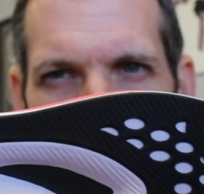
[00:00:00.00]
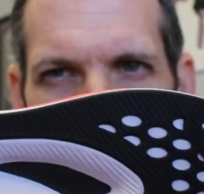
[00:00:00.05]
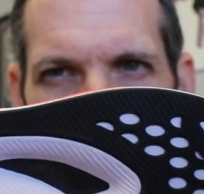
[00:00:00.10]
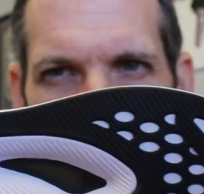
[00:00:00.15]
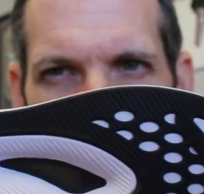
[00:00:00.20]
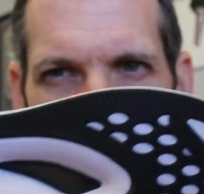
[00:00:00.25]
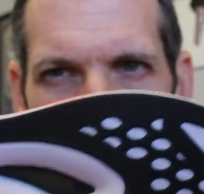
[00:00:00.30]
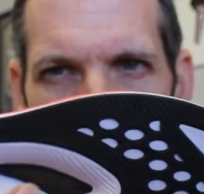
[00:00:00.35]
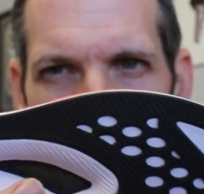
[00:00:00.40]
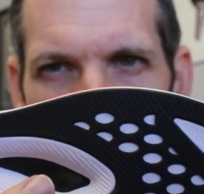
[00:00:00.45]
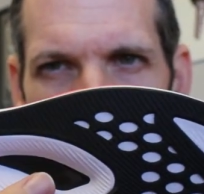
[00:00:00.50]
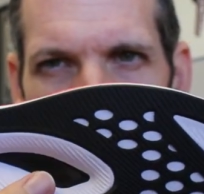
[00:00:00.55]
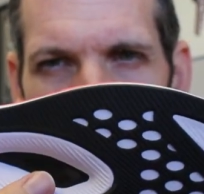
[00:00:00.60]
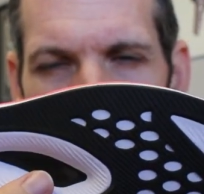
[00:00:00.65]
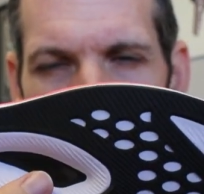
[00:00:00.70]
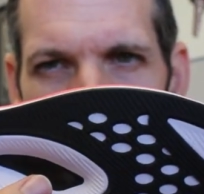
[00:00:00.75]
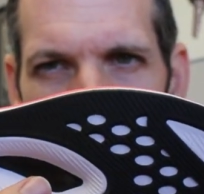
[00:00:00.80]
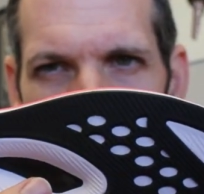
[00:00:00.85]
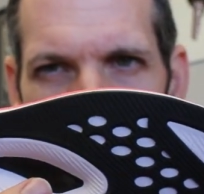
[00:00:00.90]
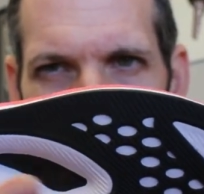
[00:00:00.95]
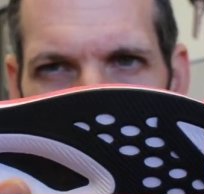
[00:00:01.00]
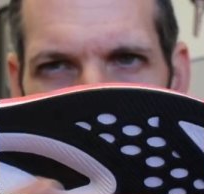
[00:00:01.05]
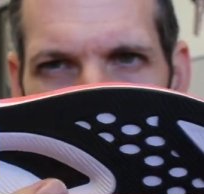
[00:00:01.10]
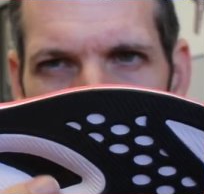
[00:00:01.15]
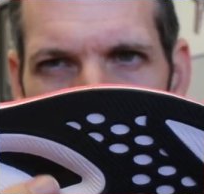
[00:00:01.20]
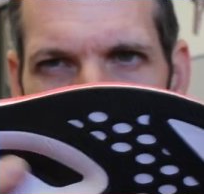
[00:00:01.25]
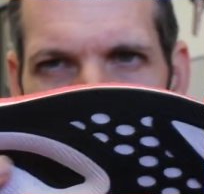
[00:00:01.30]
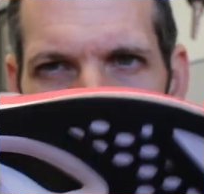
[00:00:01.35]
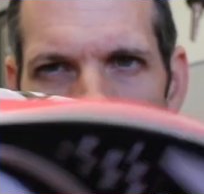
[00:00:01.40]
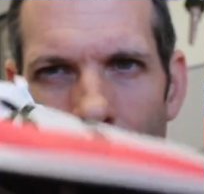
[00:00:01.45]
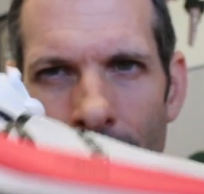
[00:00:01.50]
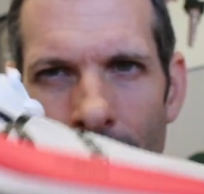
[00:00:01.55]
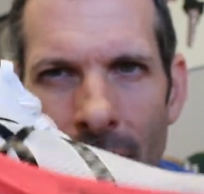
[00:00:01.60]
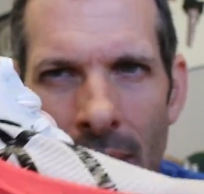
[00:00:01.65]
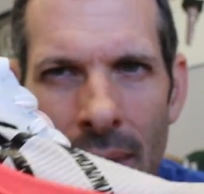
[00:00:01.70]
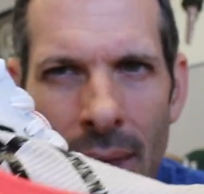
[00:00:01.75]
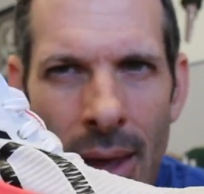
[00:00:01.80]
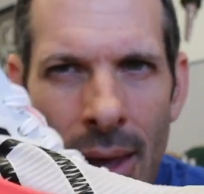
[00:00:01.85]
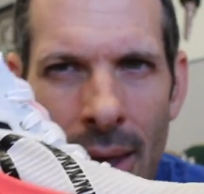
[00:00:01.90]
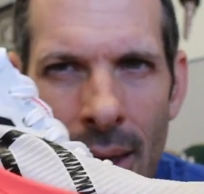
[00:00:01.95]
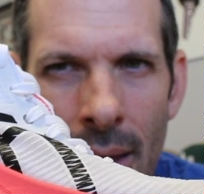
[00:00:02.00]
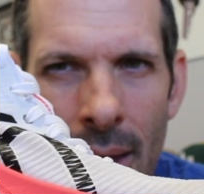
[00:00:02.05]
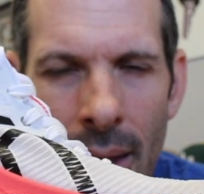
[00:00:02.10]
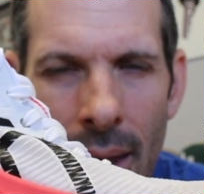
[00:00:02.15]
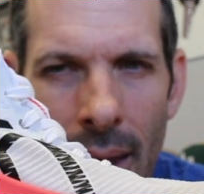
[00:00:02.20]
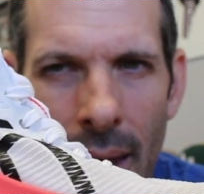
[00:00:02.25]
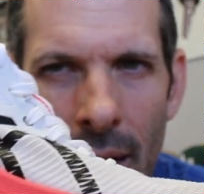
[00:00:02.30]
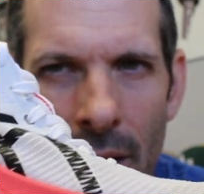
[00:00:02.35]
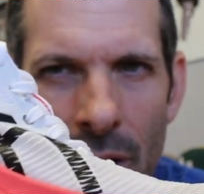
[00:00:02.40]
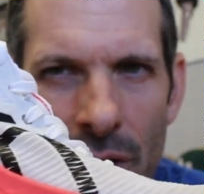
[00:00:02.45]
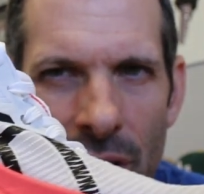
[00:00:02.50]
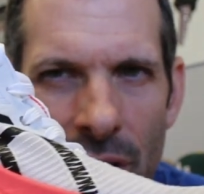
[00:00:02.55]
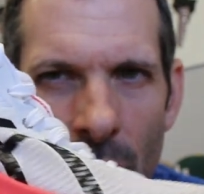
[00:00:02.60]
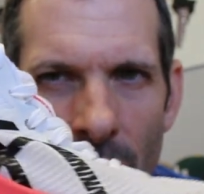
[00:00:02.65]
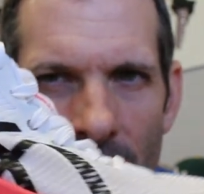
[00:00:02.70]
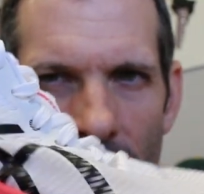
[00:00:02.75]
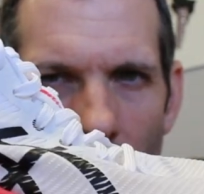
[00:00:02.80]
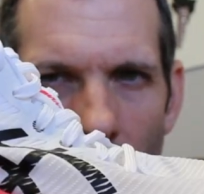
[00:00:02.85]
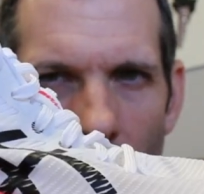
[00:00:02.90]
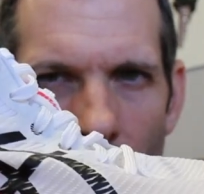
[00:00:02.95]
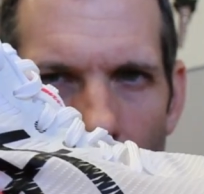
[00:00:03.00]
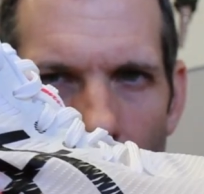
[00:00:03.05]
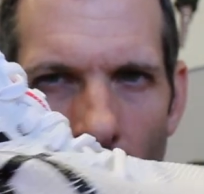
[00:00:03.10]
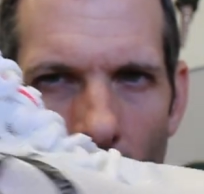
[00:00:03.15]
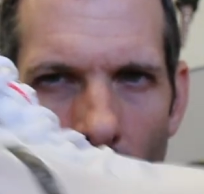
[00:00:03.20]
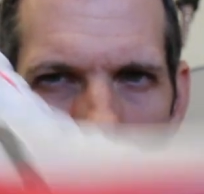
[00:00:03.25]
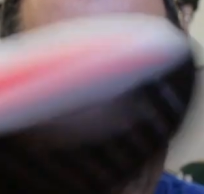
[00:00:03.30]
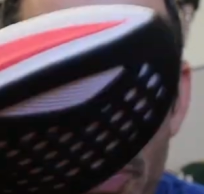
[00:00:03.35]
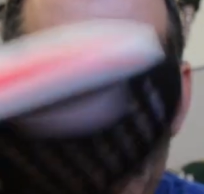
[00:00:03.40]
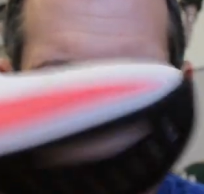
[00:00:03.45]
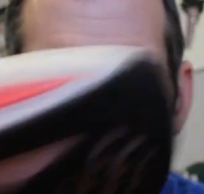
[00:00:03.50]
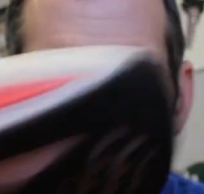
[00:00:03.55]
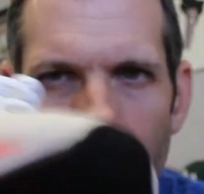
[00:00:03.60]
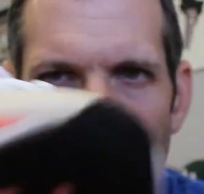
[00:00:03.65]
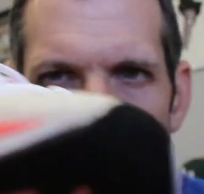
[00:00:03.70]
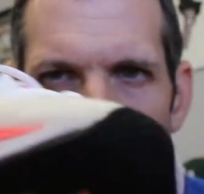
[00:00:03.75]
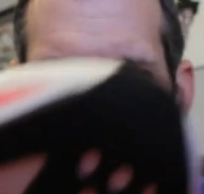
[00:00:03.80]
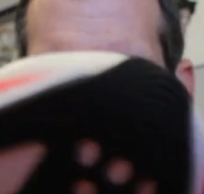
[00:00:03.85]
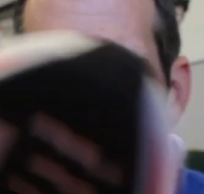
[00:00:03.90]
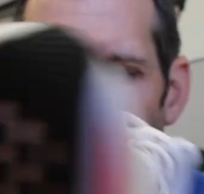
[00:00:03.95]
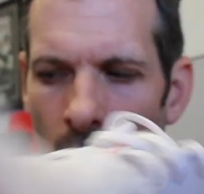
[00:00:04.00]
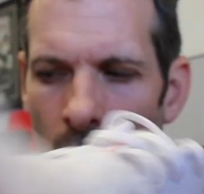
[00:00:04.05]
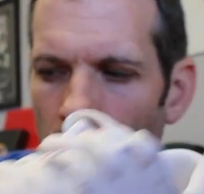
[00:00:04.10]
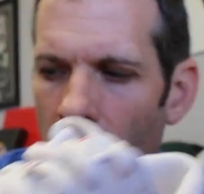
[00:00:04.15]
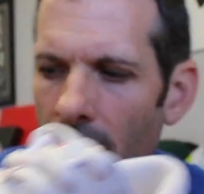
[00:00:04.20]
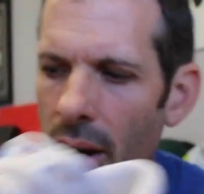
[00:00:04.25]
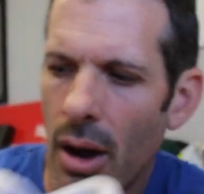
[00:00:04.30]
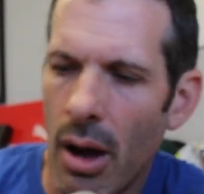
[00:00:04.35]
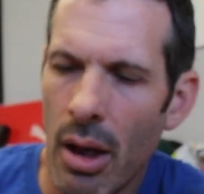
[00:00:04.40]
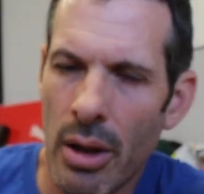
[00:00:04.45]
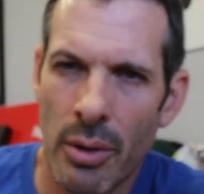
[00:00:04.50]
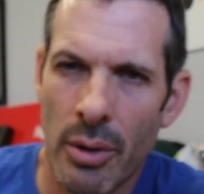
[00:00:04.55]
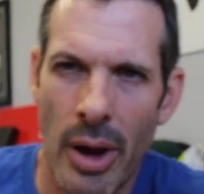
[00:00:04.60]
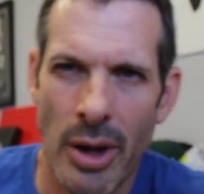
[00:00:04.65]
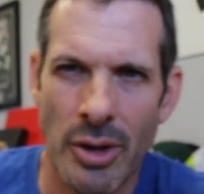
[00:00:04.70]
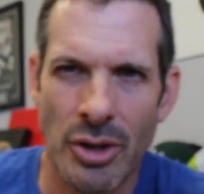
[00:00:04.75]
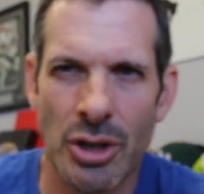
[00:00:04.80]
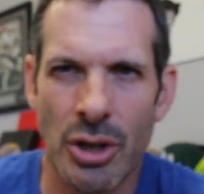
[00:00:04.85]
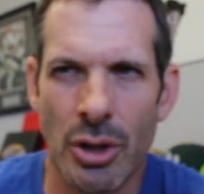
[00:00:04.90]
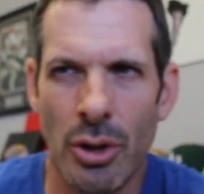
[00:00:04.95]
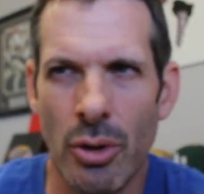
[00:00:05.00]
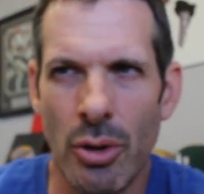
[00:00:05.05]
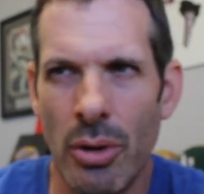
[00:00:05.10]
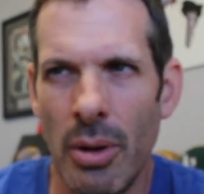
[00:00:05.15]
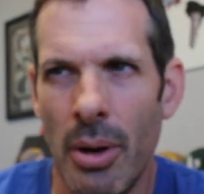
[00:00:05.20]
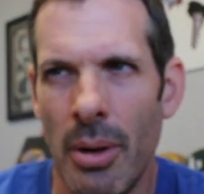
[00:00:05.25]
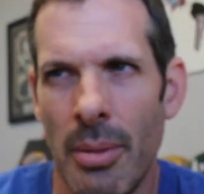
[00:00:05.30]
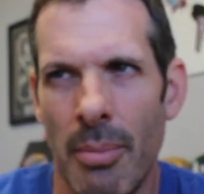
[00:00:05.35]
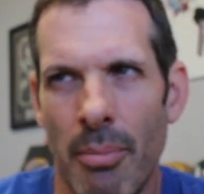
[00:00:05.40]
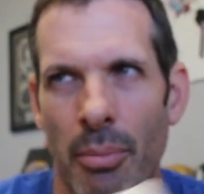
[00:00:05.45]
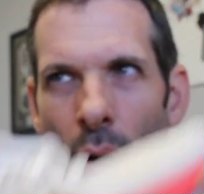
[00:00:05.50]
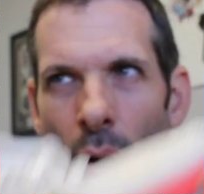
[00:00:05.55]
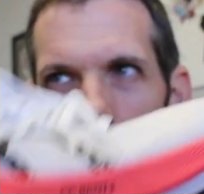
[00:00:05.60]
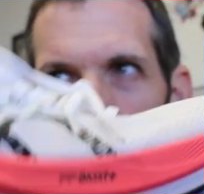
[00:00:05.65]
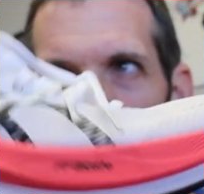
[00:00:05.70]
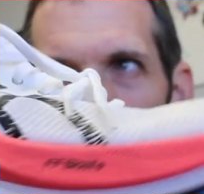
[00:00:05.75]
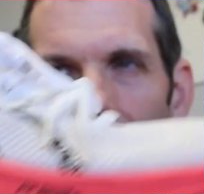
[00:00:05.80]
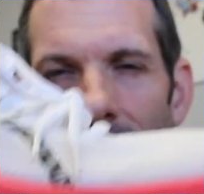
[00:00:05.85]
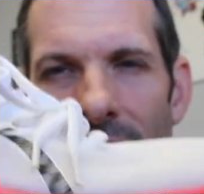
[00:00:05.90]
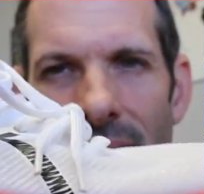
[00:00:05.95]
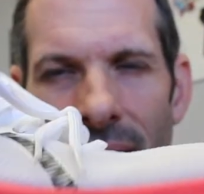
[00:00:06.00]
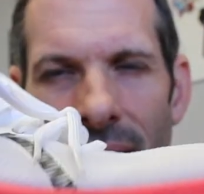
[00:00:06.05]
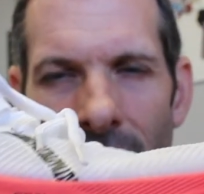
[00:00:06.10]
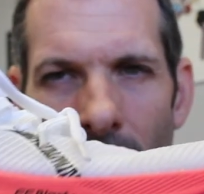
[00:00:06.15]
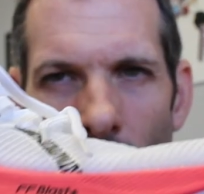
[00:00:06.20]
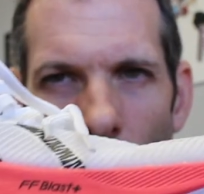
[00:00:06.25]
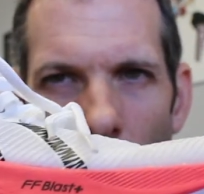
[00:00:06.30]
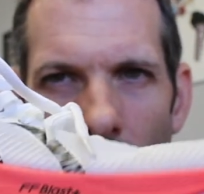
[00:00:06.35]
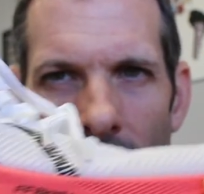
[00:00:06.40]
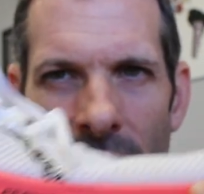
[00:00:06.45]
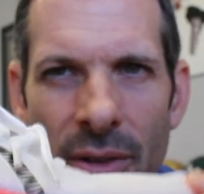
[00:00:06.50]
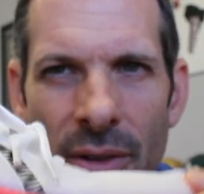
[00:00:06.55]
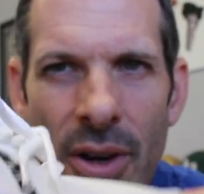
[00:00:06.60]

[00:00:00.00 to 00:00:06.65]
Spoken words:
You got carbon plate, energy return foam, great all-around shoe, both men's and women's